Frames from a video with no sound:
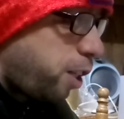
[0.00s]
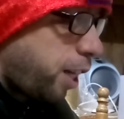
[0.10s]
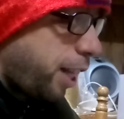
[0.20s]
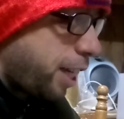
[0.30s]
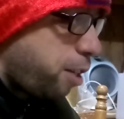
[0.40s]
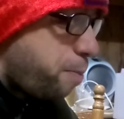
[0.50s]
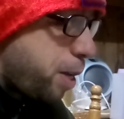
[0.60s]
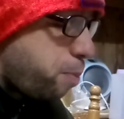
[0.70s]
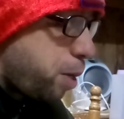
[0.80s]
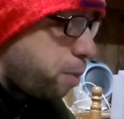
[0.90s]
and I like to
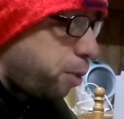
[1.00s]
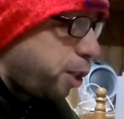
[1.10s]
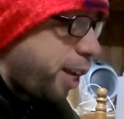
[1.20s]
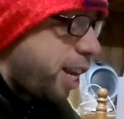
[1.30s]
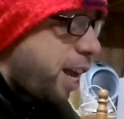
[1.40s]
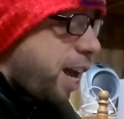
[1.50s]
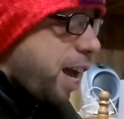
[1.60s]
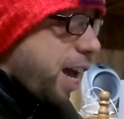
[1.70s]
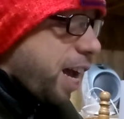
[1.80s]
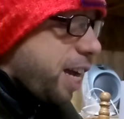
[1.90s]
meet people,
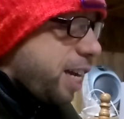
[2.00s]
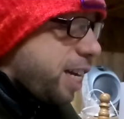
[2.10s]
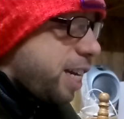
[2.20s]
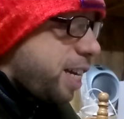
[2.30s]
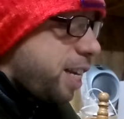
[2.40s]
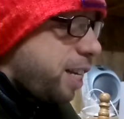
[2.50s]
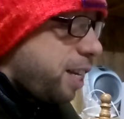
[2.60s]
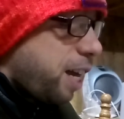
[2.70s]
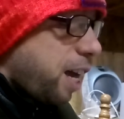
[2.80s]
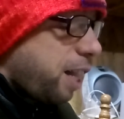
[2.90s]
and
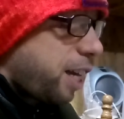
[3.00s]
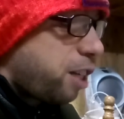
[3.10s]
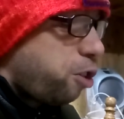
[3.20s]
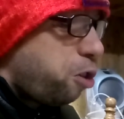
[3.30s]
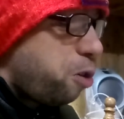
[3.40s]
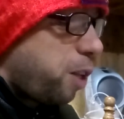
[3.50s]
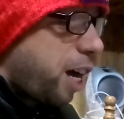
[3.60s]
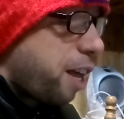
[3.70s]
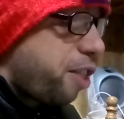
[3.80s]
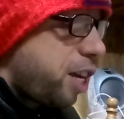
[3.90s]
I like to do a
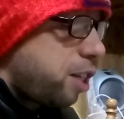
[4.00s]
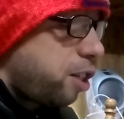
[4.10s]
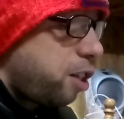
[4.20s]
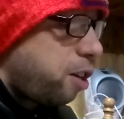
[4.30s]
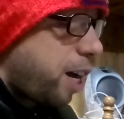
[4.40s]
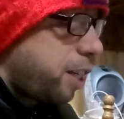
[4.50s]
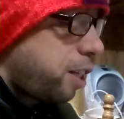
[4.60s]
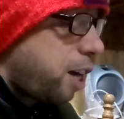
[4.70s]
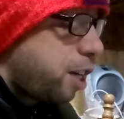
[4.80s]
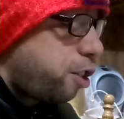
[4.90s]
lot of things. You know,
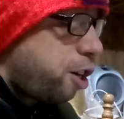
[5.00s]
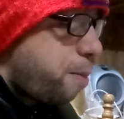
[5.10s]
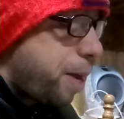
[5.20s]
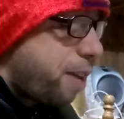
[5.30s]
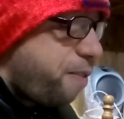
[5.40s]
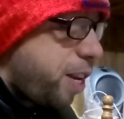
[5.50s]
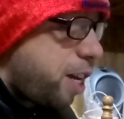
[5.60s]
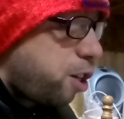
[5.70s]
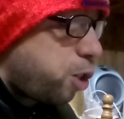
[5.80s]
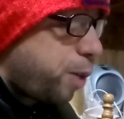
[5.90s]
I started making
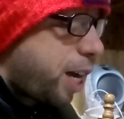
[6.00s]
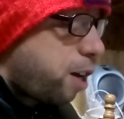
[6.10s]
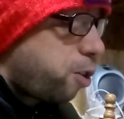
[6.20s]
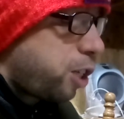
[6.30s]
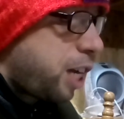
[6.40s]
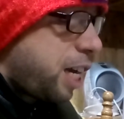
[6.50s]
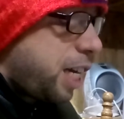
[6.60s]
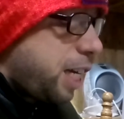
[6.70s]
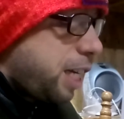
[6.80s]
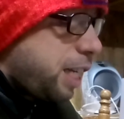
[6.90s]
videos when I was
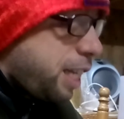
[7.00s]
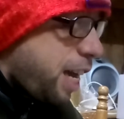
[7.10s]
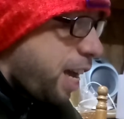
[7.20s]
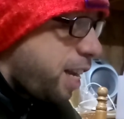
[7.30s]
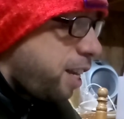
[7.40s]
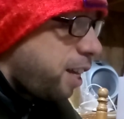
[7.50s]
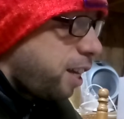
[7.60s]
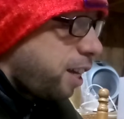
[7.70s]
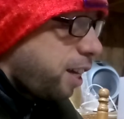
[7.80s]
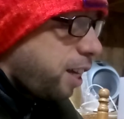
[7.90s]
10
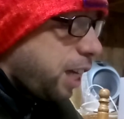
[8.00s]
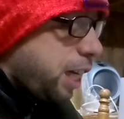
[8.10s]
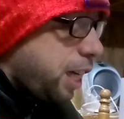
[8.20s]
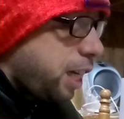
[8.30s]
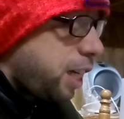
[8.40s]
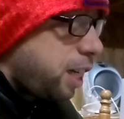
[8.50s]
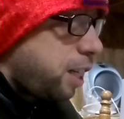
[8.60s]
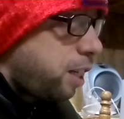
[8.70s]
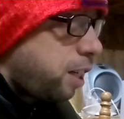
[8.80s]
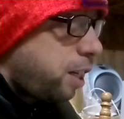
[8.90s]

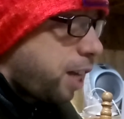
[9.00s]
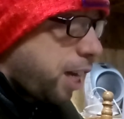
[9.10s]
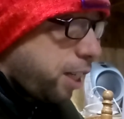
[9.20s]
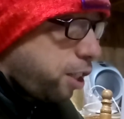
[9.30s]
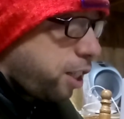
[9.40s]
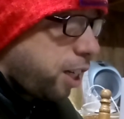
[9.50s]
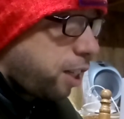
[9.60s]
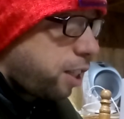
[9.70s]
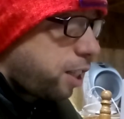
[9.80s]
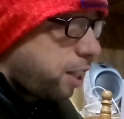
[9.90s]
in
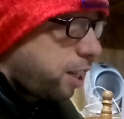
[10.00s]
96,